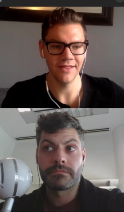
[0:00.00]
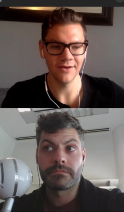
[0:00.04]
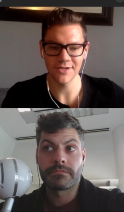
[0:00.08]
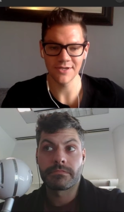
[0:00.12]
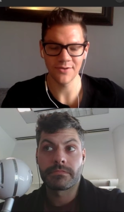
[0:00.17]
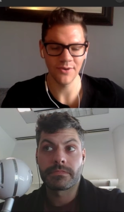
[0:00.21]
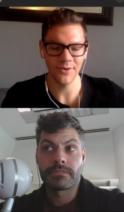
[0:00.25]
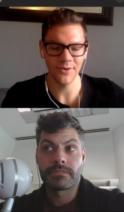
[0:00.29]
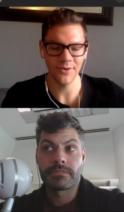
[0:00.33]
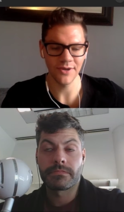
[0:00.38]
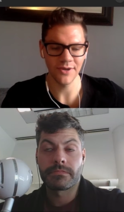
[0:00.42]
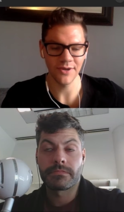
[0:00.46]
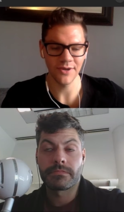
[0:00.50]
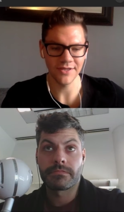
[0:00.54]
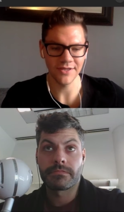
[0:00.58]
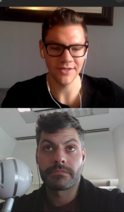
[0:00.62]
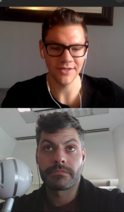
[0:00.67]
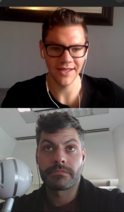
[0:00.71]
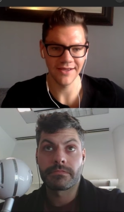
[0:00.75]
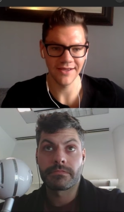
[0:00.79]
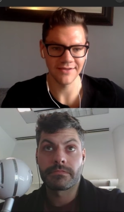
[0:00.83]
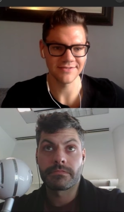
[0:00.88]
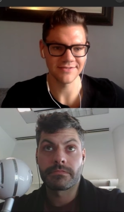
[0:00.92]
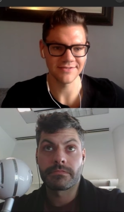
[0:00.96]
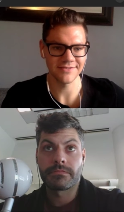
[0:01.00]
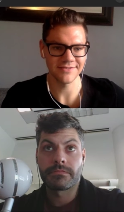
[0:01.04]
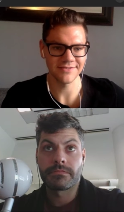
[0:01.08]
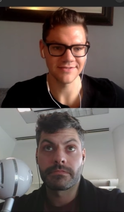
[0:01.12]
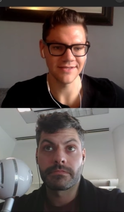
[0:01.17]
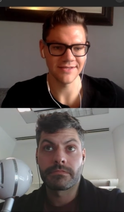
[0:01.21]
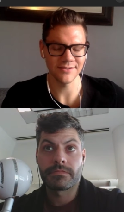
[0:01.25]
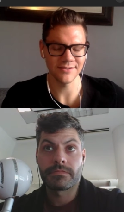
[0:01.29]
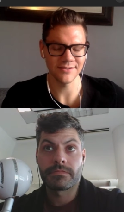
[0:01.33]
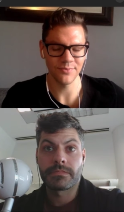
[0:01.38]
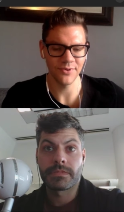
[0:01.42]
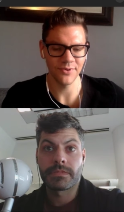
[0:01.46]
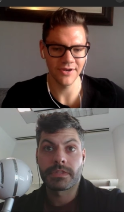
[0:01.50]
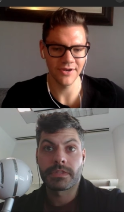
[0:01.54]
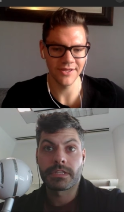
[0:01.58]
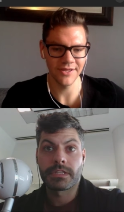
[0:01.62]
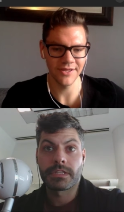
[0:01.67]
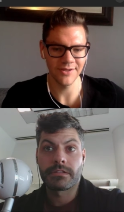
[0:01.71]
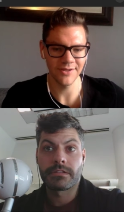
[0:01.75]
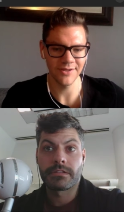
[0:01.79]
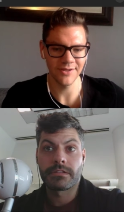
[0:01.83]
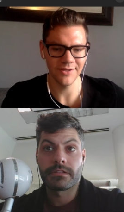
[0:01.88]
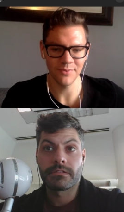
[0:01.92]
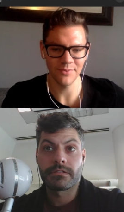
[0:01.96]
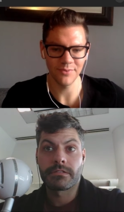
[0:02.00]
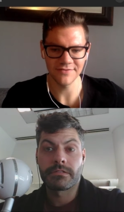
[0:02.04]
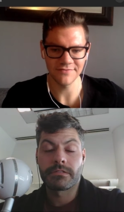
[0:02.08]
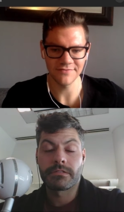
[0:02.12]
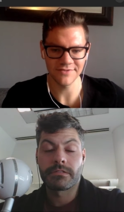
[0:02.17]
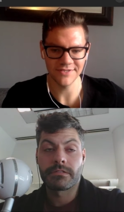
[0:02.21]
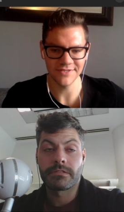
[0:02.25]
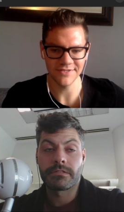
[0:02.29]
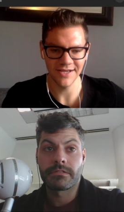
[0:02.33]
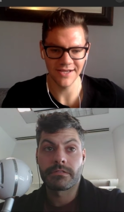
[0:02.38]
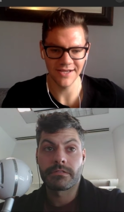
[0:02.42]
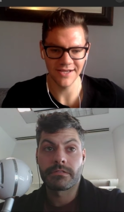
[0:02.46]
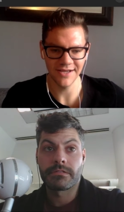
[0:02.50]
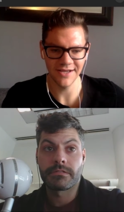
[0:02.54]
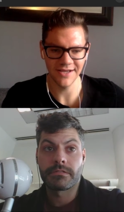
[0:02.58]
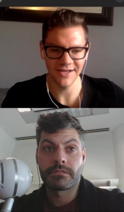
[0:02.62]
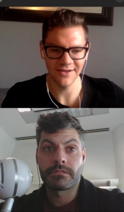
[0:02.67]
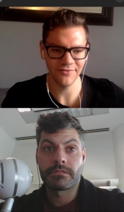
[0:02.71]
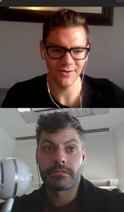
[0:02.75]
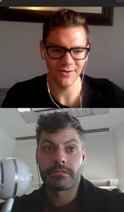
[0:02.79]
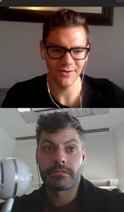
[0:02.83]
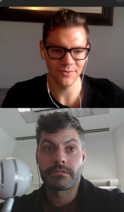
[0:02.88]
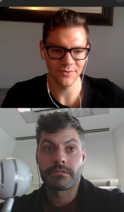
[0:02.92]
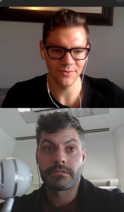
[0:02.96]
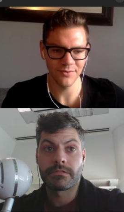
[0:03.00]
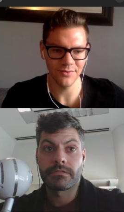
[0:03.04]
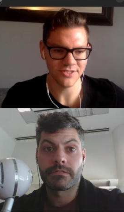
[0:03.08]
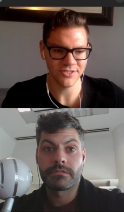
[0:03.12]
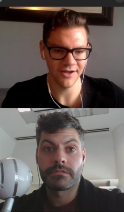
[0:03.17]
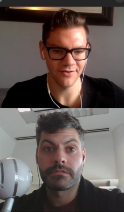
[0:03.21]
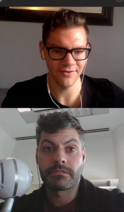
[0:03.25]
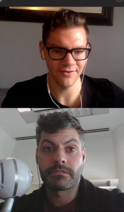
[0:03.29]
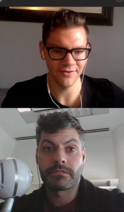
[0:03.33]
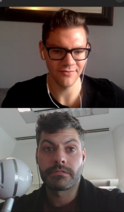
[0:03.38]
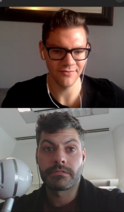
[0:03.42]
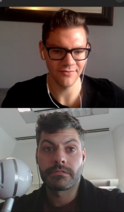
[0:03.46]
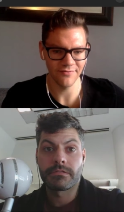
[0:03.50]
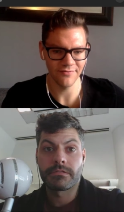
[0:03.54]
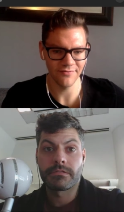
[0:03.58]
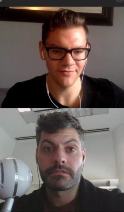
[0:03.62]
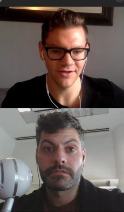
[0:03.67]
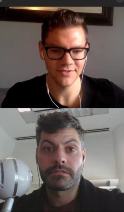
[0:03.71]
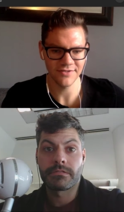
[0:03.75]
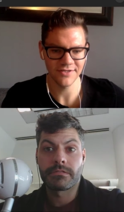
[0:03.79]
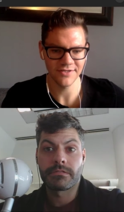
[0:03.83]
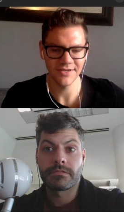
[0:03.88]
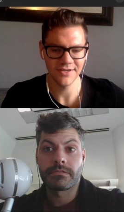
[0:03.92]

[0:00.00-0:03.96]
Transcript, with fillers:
Speaker 1: a quick 10x. That's pretty impressive stuff. I wish I got involved.